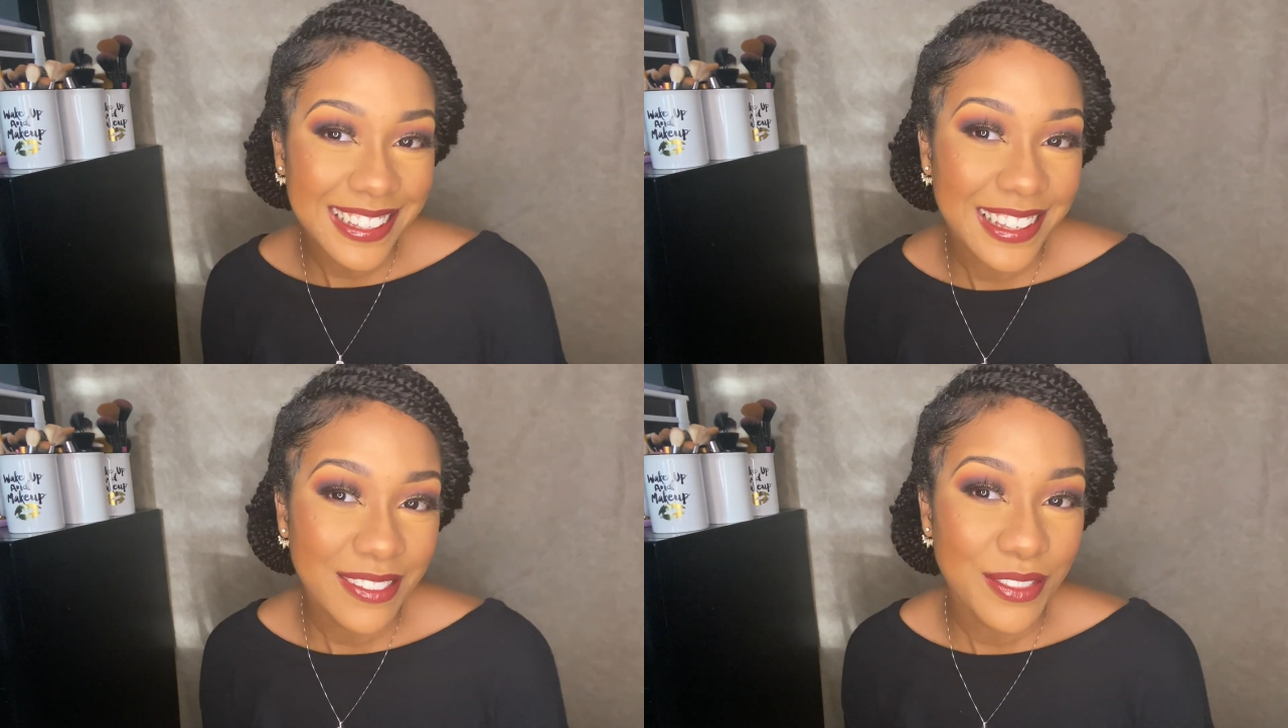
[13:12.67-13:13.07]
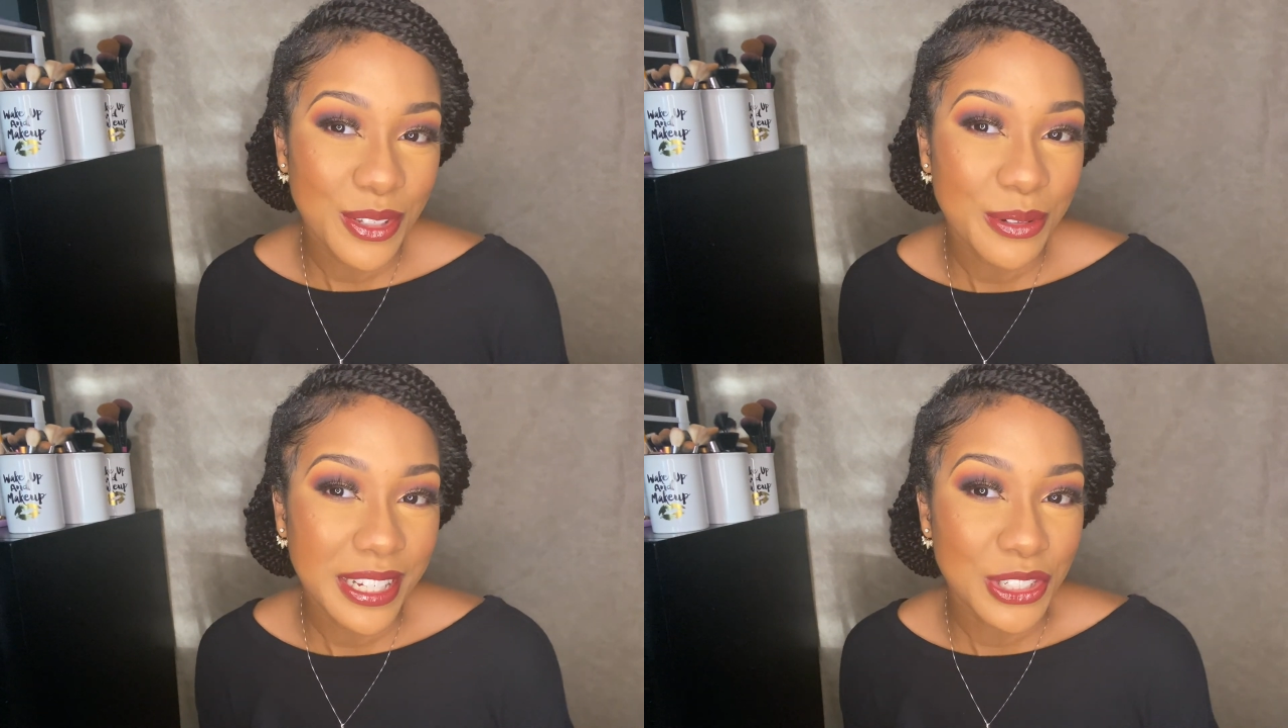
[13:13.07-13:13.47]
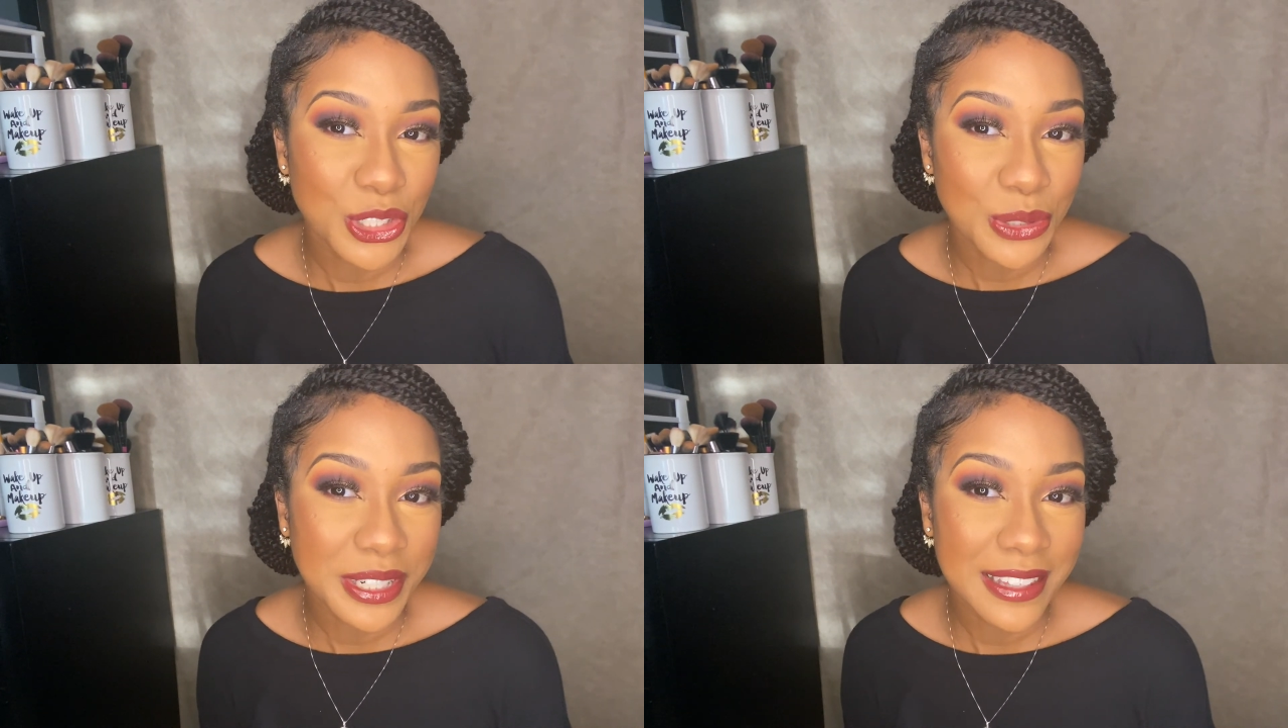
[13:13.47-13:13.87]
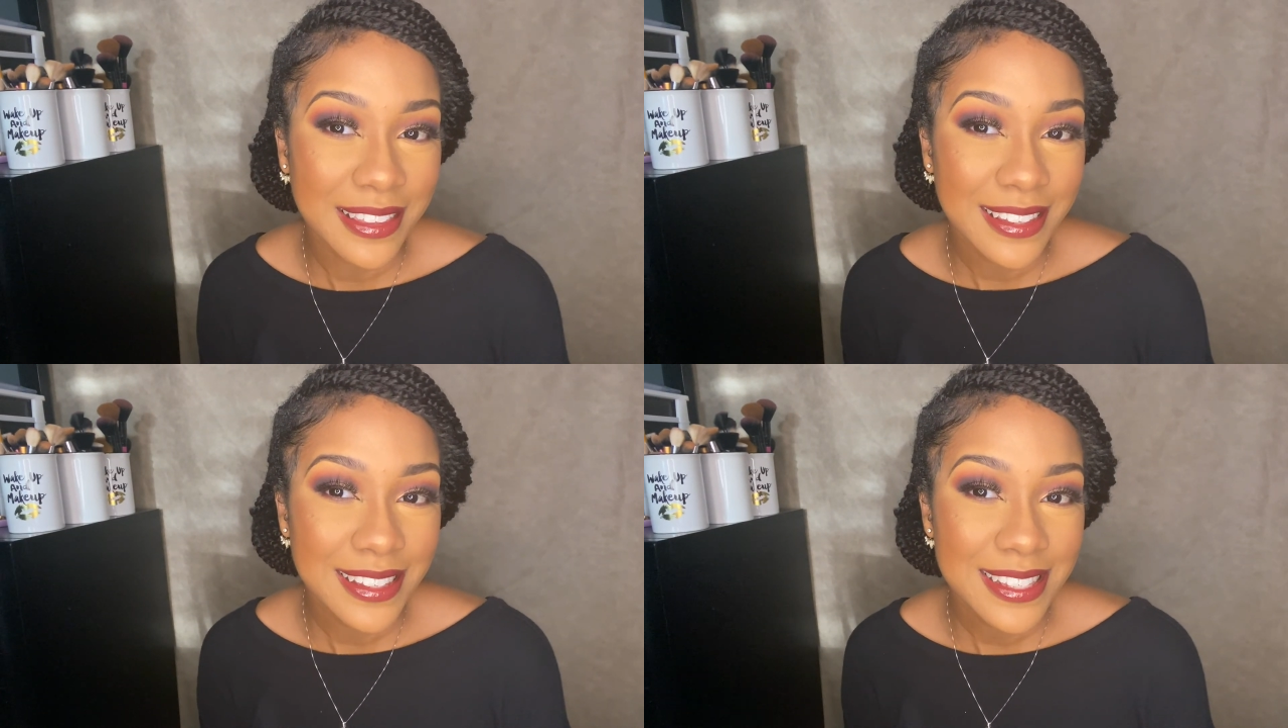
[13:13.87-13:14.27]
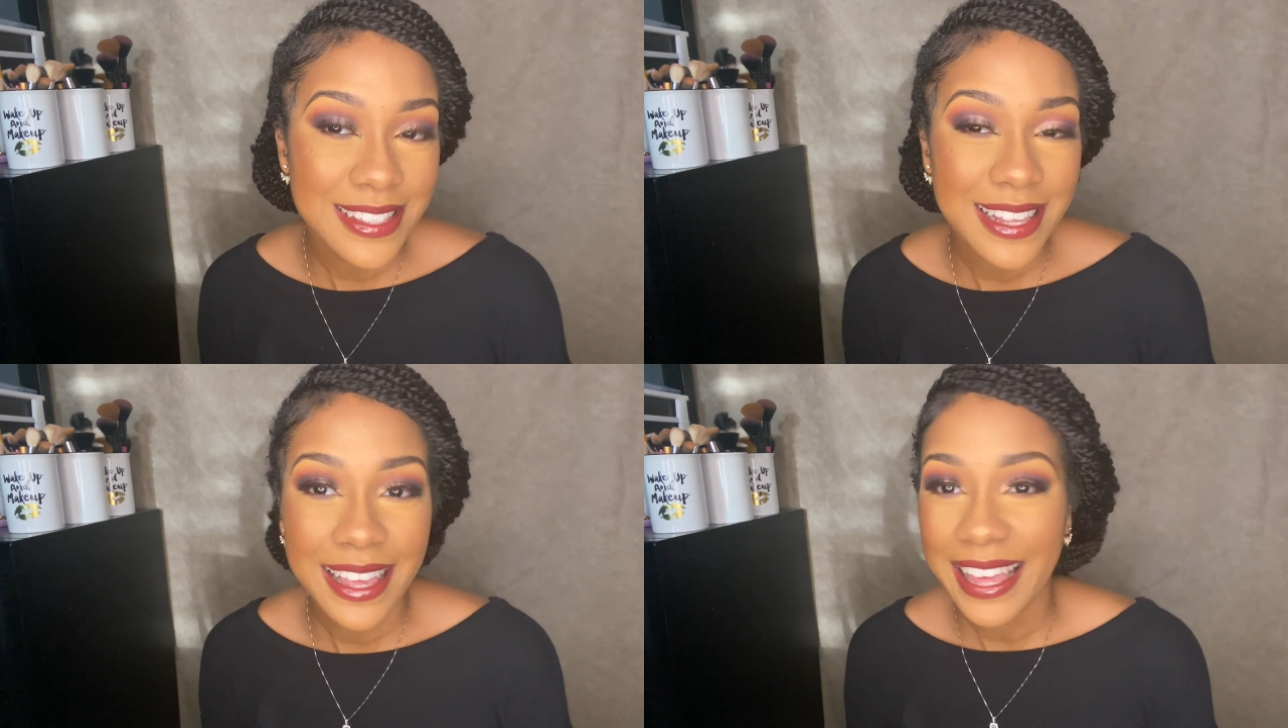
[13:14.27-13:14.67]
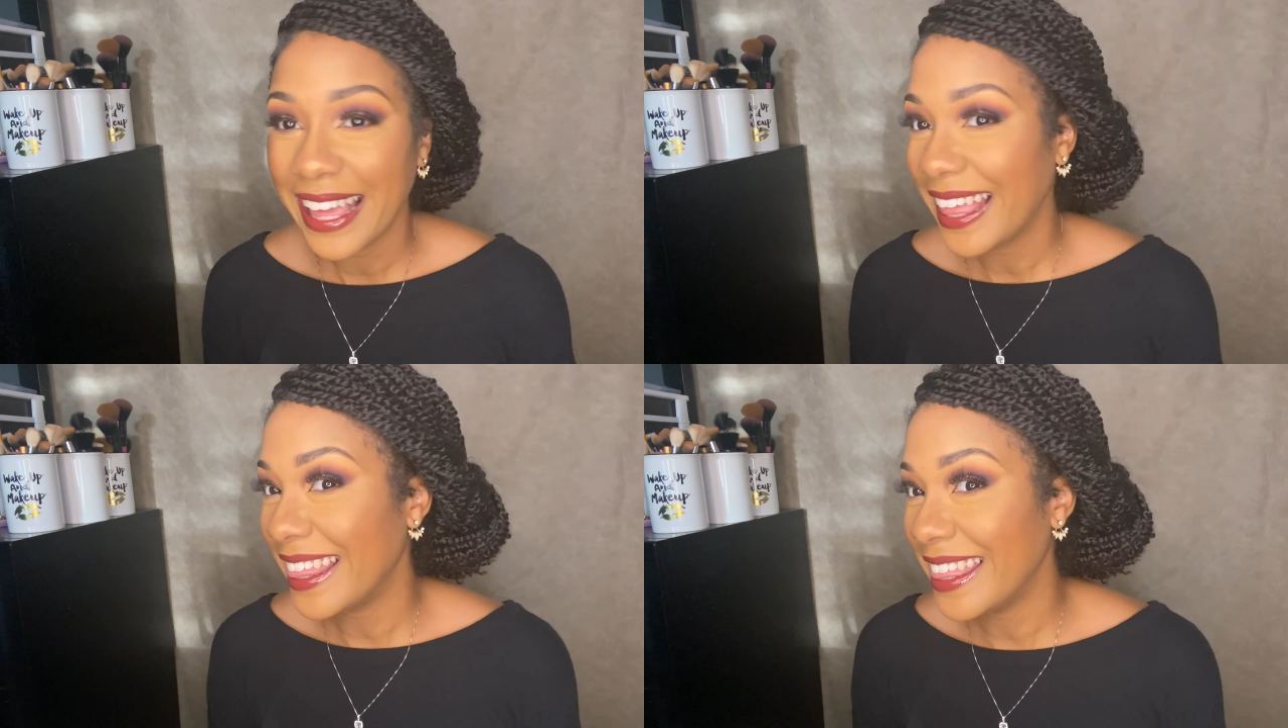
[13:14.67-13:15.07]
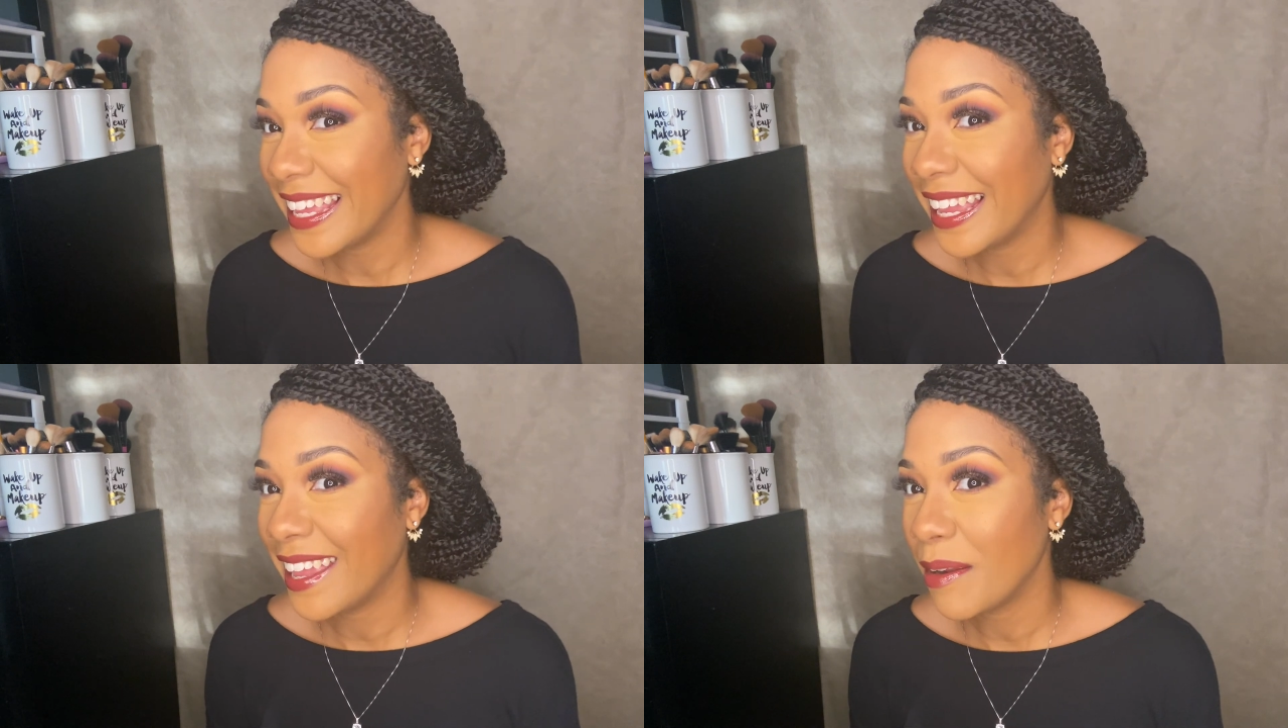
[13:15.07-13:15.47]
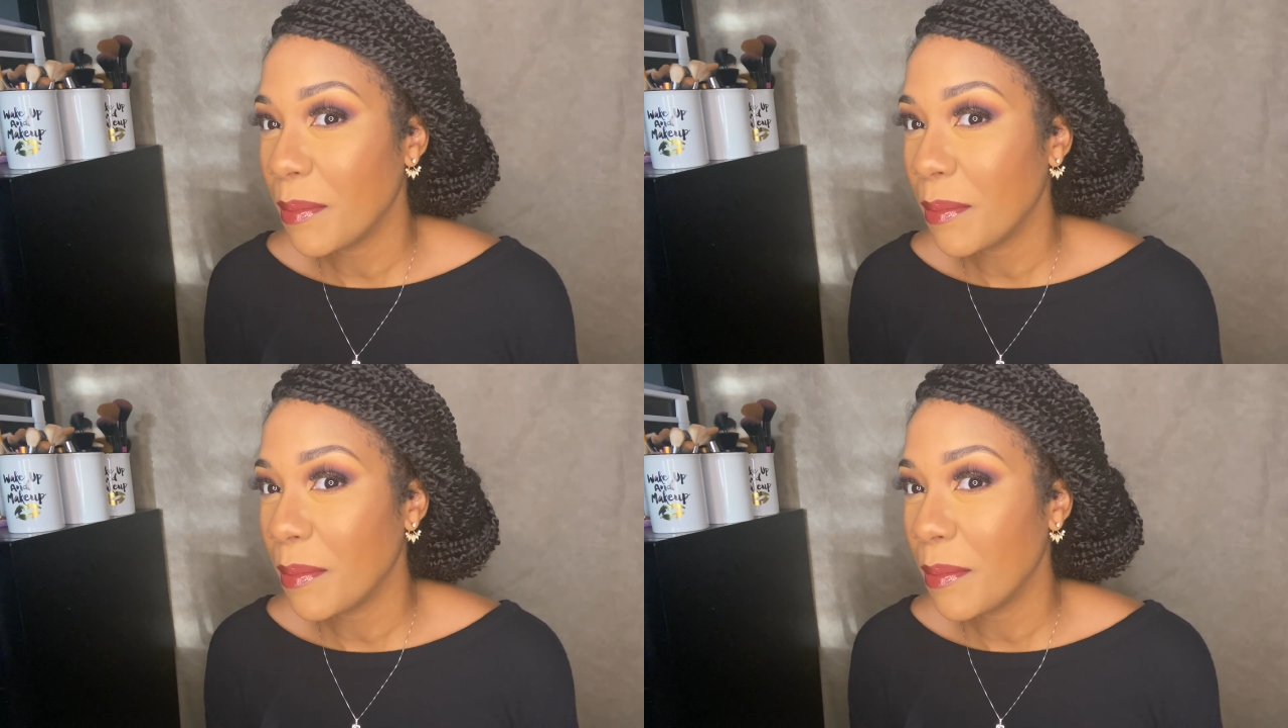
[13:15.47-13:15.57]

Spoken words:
If you enjoyed this, then